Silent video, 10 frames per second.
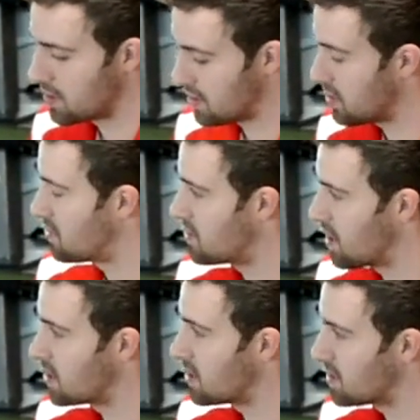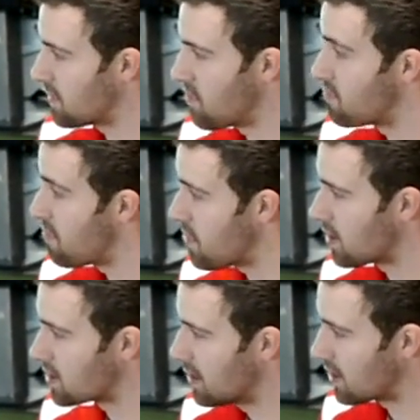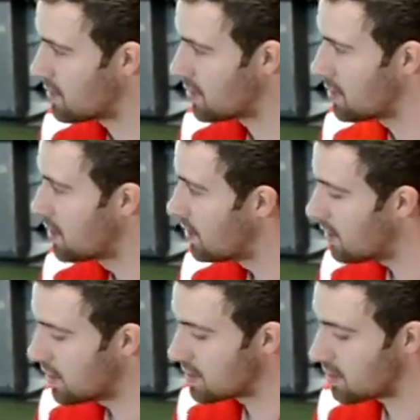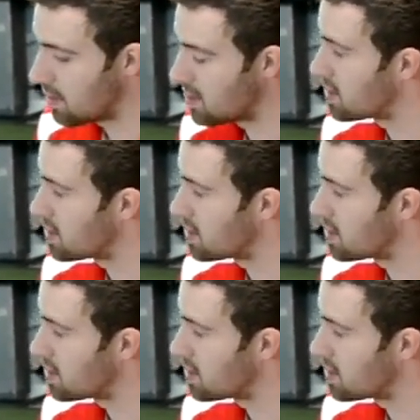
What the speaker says: as you said, it's a very robust ligament. It's